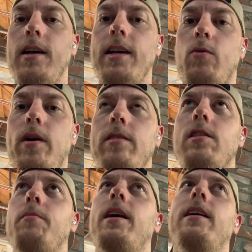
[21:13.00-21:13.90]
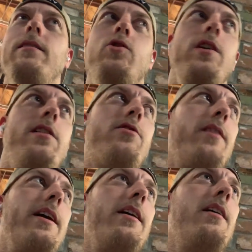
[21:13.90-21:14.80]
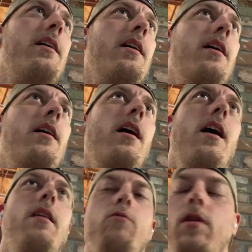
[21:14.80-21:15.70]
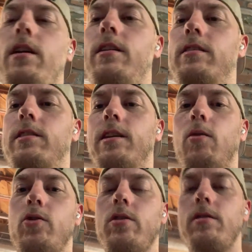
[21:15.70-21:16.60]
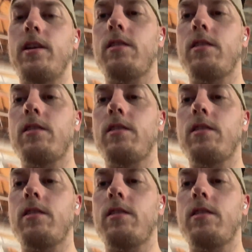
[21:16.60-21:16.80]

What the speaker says: I think wearing some kind of G-string, running into the ocean.